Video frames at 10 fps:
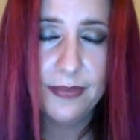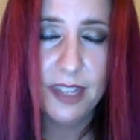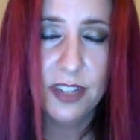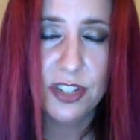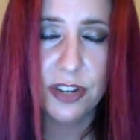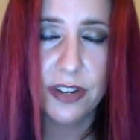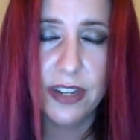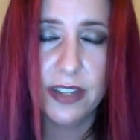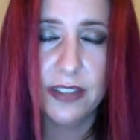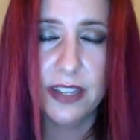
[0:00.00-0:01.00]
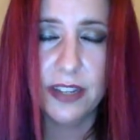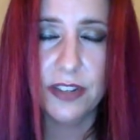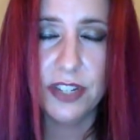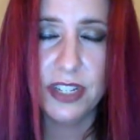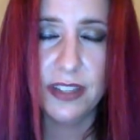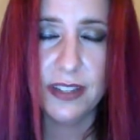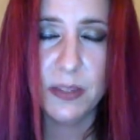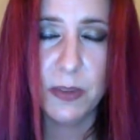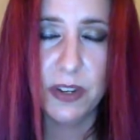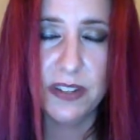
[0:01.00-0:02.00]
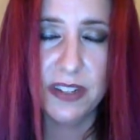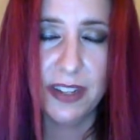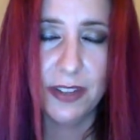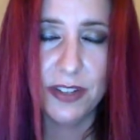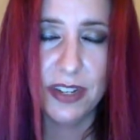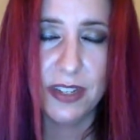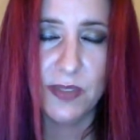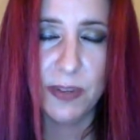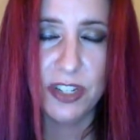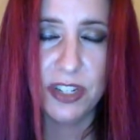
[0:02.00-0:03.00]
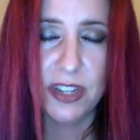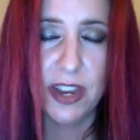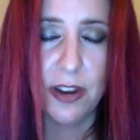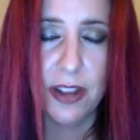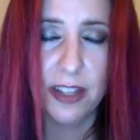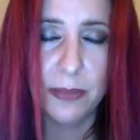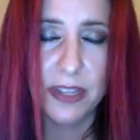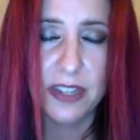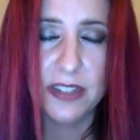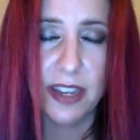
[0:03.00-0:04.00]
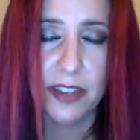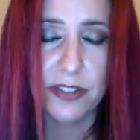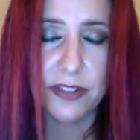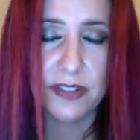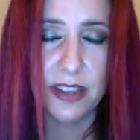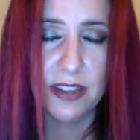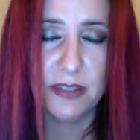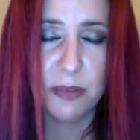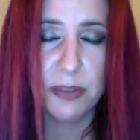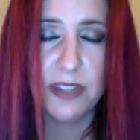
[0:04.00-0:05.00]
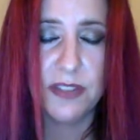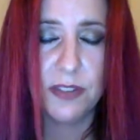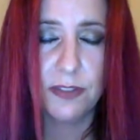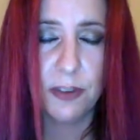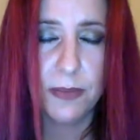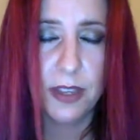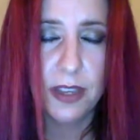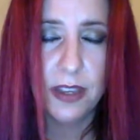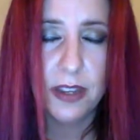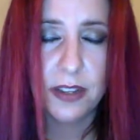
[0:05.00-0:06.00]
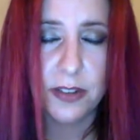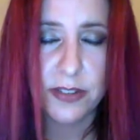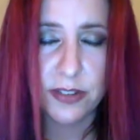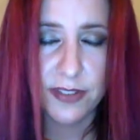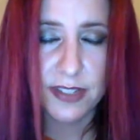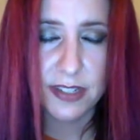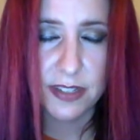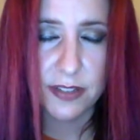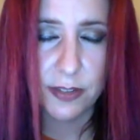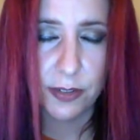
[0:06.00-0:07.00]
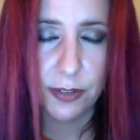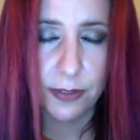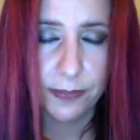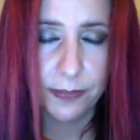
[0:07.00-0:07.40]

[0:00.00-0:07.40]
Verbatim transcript: Sharing the energy, the experience together tonight is very much an air element exercise. We release you from your service to the circle.